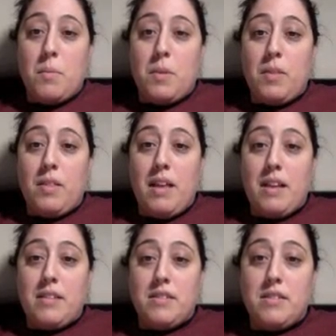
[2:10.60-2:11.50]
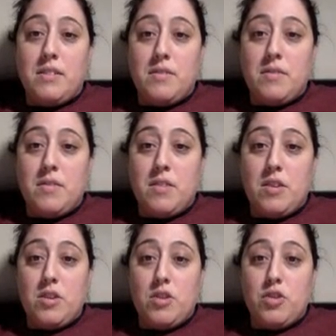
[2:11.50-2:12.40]
plus
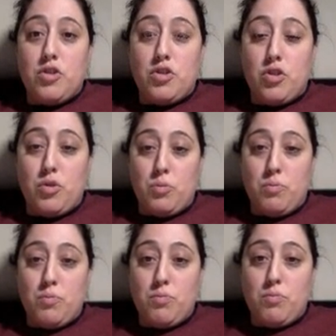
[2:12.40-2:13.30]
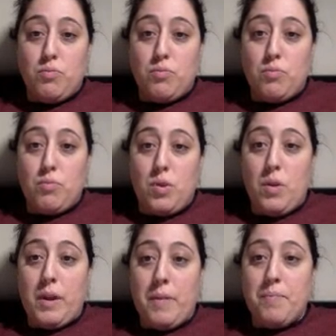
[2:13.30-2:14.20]
2.
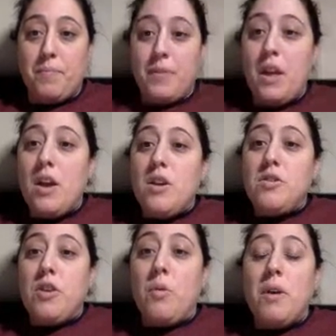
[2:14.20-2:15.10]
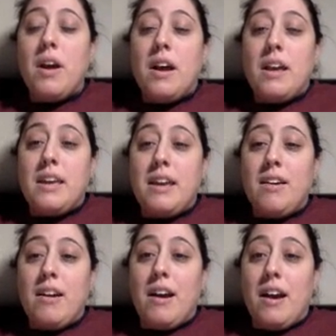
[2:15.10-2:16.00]
Okay. So
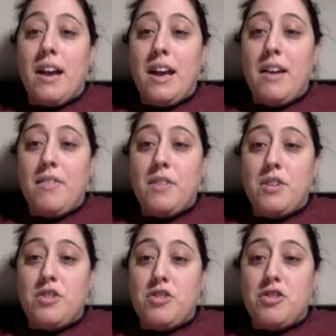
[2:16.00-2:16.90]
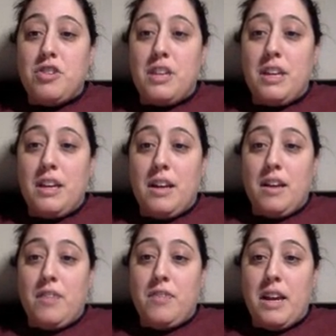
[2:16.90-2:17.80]
here I have g
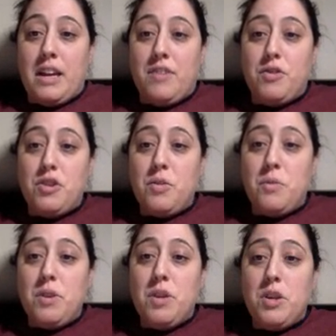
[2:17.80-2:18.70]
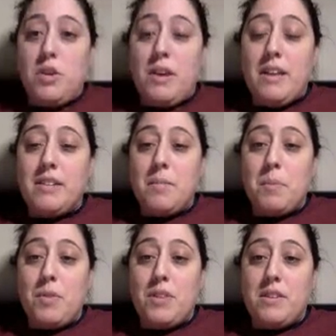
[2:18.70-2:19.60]
of negative 2. You guys
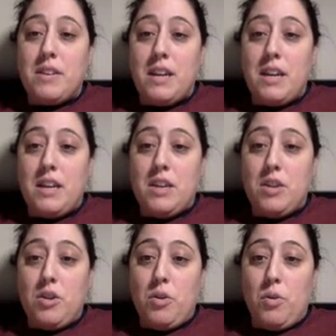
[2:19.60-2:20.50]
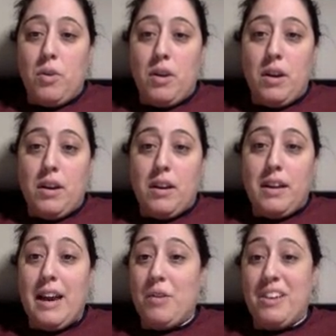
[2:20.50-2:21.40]
can put this in your
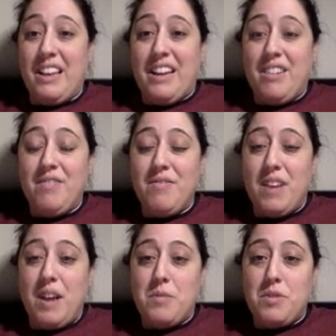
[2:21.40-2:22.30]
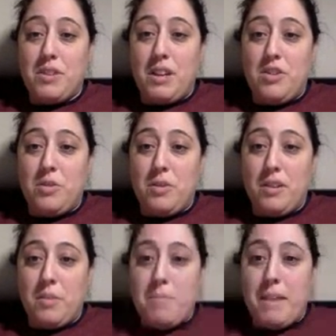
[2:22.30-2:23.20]
calculator. I'm just going to do a
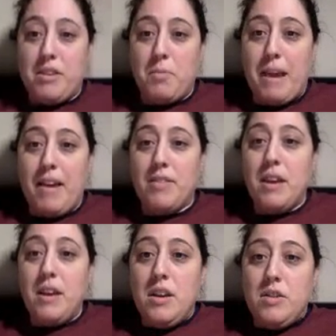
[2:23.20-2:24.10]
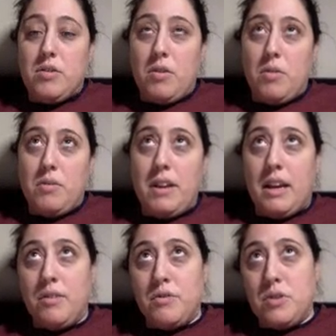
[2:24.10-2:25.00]
little mental math. So
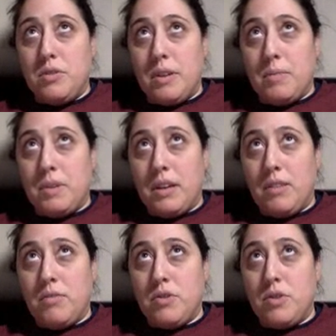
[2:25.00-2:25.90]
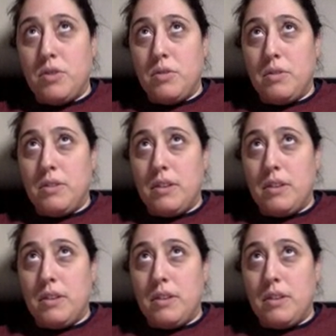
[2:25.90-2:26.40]
negative 2 times negative 2